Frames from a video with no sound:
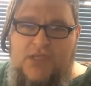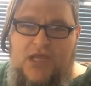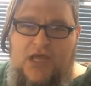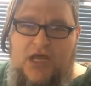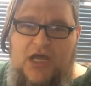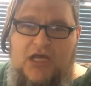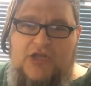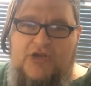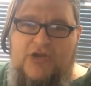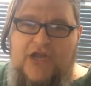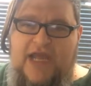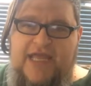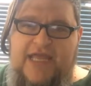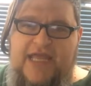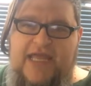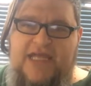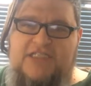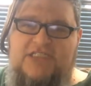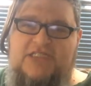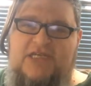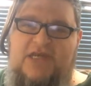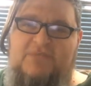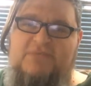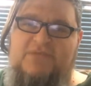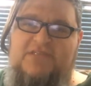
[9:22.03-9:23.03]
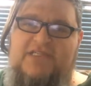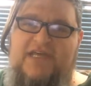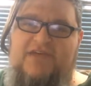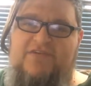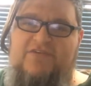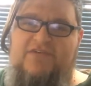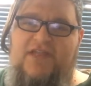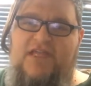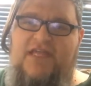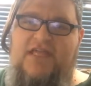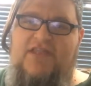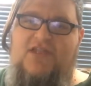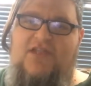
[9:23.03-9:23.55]
Uh, great catch up.
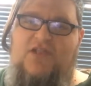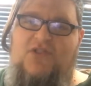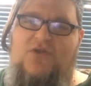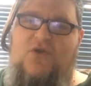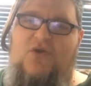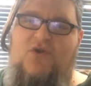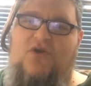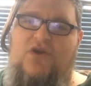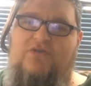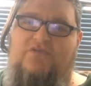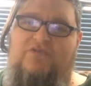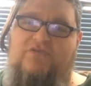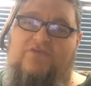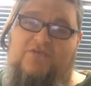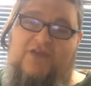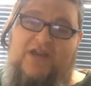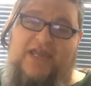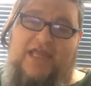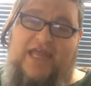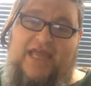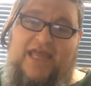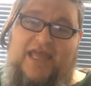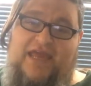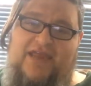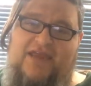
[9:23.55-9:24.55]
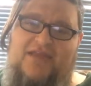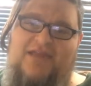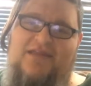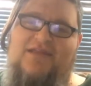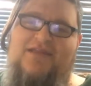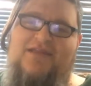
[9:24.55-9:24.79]
Definitely the Lord of Freehand.